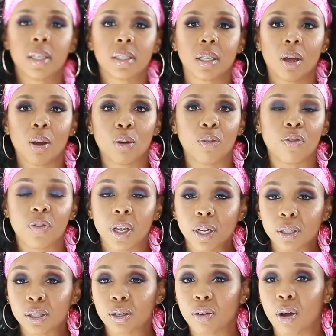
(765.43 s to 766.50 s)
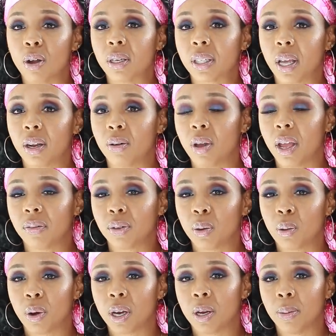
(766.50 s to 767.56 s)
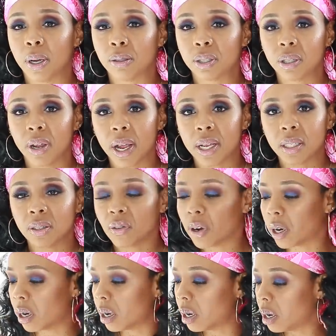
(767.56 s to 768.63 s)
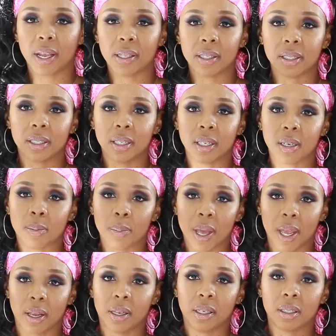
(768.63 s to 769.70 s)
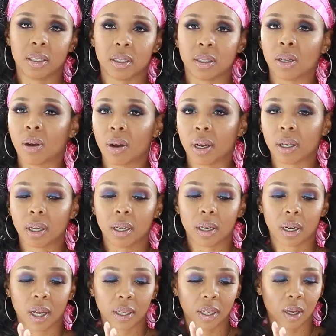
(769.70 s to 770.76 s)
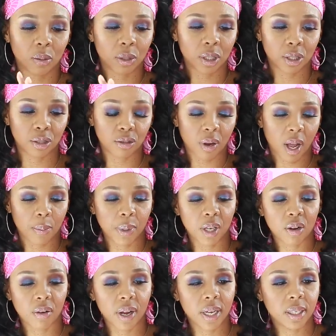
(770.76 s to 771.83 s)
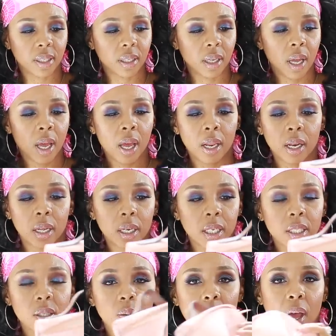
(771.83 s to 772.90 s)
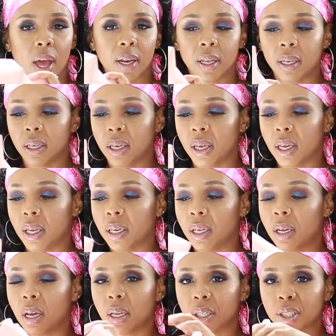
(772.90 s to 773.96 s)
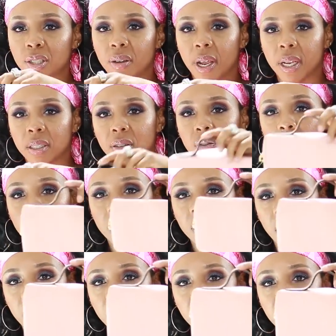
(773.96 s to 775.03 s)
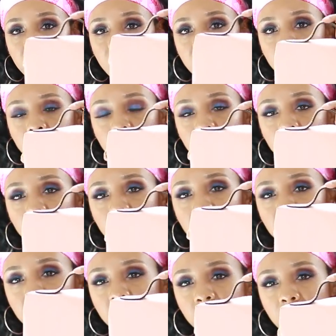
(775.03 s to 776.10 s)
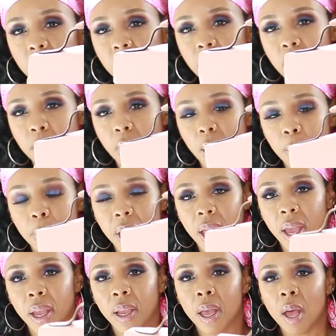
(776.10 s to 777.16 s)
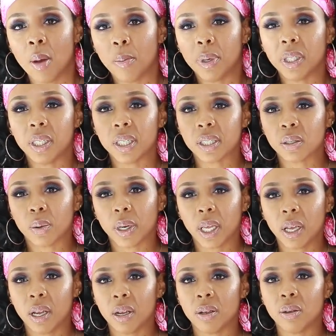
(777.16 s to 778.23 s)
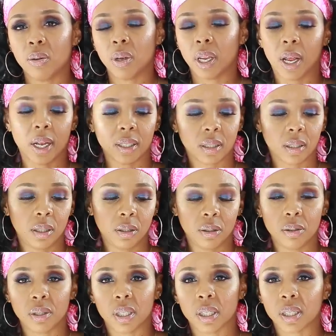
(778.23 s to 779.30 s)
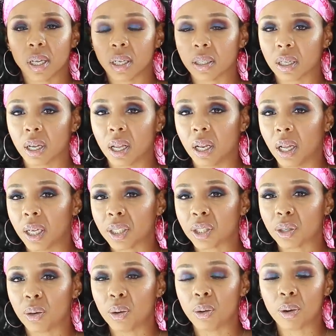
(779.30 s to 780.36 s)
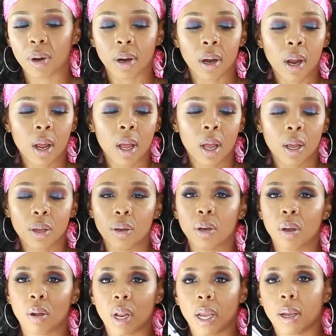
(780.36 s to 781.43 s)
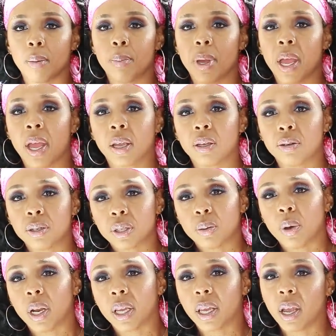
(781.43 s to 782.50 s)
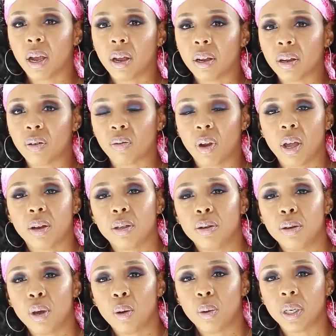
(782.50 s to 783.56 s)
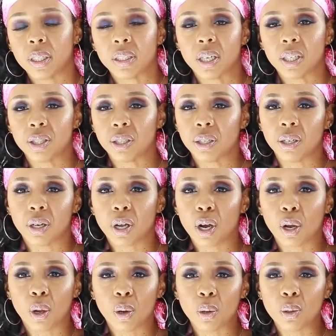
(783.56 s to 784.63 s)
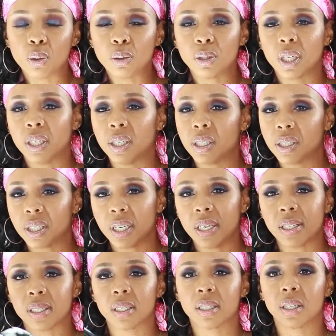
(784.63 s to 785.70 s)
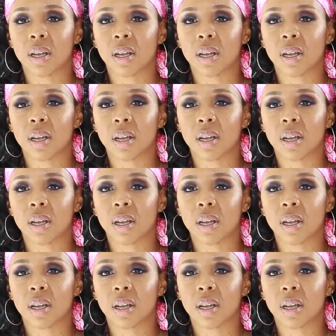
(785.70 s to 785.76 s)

So fingers crossed I don't have to worry about transfer. Hate to see the back of this dark. Like that would just drive me crazy. Now this one I didn't get any color transfer because like I said I just used it strictly in my bag. But this one here you can actually use this as a clutch or you know like a bag you just want to carry around. And you know with it touching your clothes and your jeans and